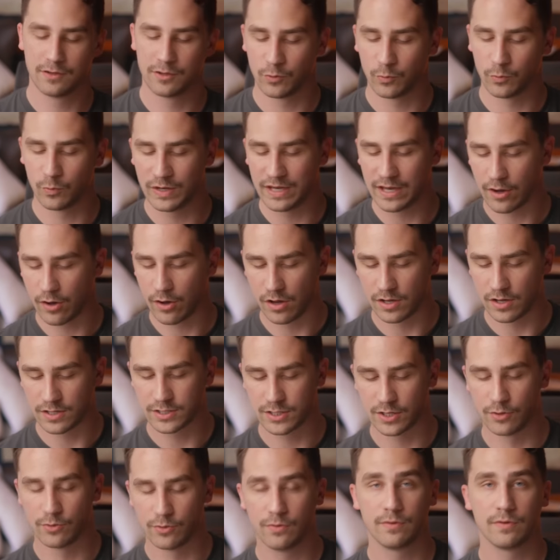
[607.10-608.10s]
We
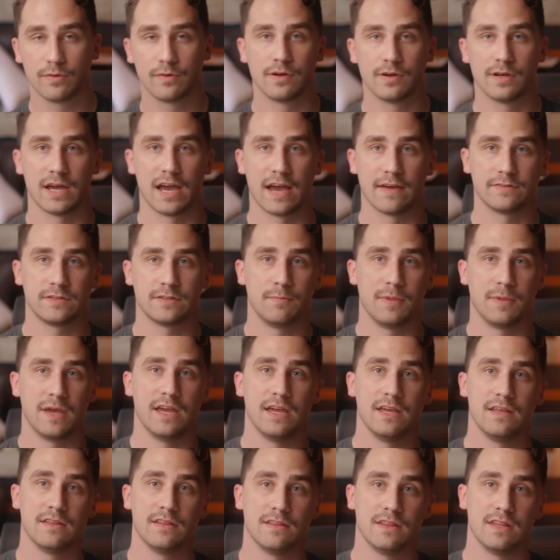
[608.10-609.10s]
also have to
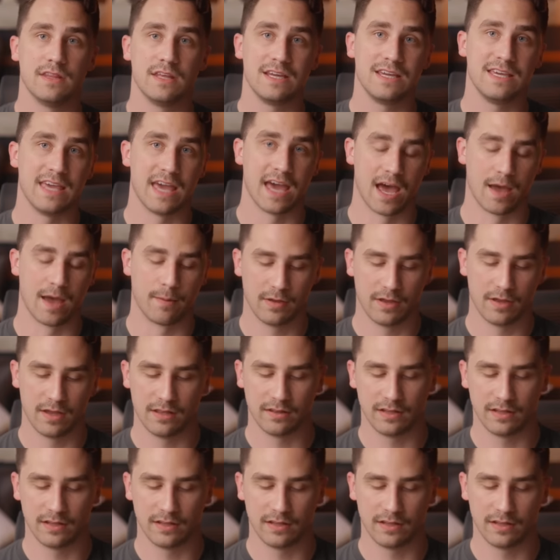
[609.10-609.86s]
pay the gap.